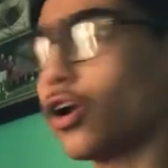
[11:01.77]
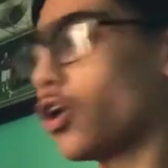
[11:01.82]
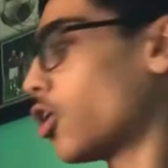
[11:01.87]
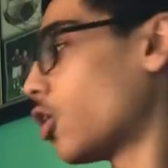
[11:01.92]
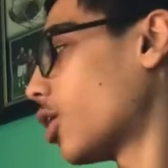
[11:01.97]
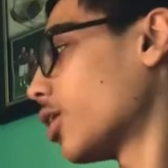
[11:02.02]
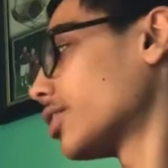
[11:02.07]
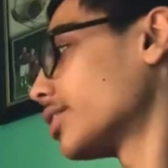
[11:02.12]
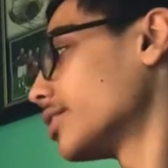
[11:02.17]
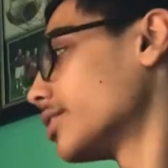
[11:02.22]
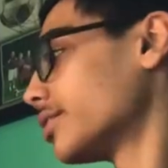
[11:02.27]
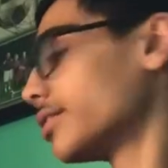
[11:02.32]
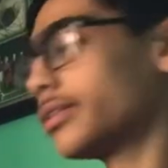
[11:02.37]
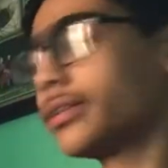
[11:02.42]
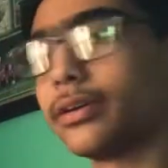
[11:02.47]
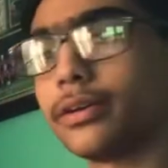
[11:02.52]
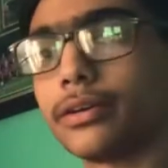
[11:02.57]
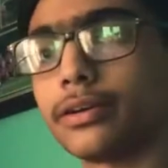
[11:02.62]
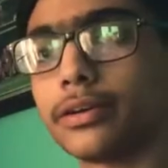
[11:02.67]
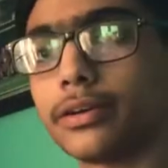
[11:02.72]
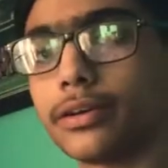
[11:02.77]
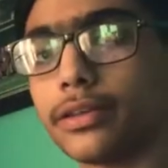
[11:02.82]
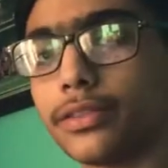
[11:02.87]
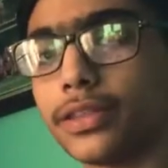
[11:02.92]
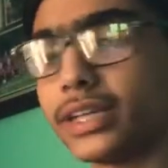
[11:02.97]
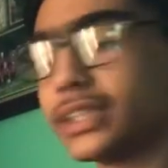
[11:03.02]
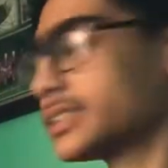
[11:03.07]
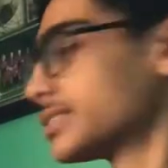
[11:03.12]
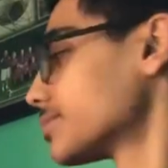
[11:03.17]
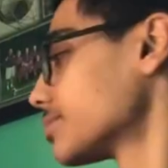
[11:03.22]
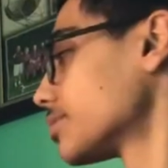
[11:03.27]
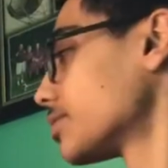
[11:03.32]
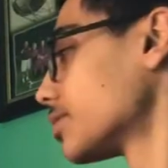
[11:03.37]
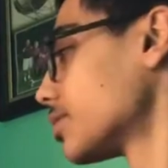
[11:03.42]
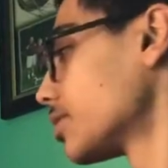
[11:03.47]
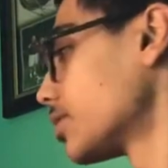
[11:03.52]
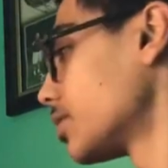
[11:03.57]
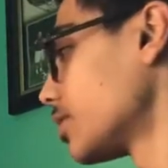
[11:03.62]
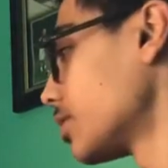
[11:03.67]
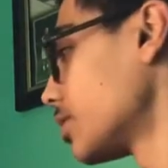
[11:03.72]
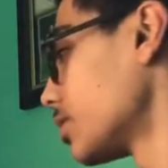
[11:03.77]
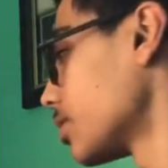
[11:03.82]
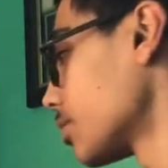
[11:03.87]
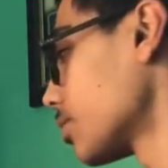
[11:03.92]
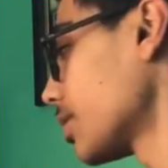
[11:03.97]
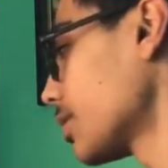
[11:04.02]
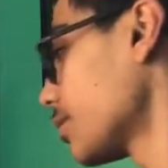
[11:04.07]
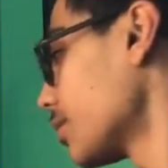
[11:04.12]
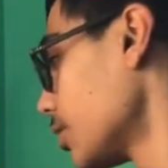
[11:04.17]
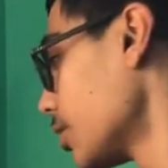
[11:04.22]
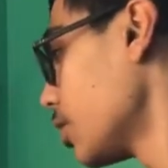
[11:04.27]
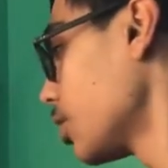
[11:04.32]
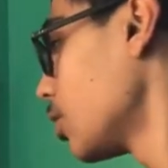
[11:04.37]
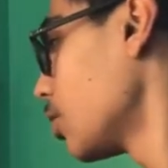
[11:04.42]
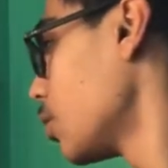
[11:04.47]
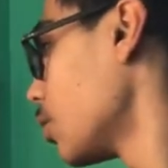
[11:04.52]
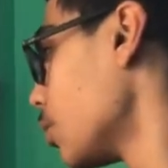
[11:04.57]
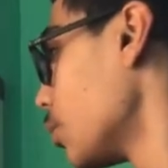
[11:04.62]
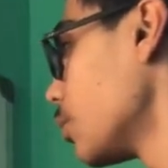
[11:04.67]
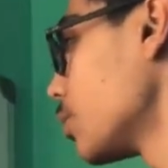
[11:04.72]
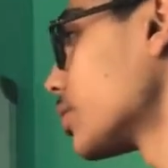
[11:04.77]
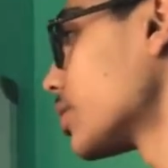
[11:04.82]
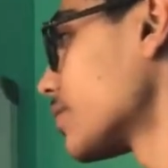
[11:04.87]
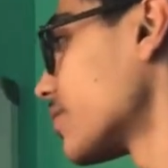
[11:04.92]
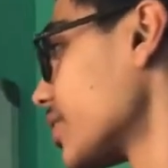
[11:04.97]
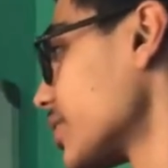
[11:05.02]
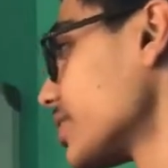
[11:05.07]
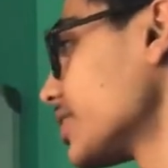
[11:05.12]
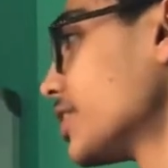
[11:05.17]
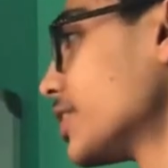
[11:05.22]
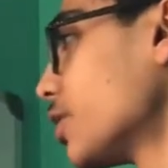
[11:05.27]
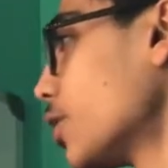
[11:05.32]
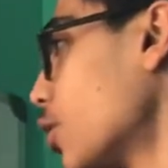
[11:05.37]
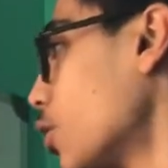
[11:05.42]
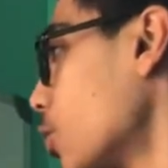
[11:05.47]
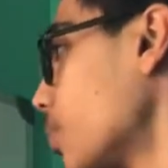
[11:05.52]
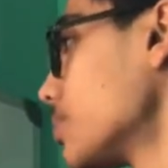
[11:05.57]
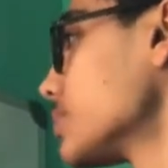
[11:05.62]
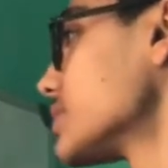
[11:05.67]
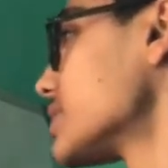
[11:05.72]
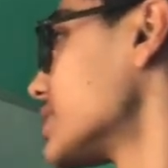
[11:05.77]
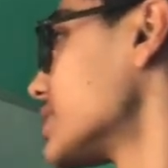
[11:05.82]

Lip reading: on this. Right? We want to find the open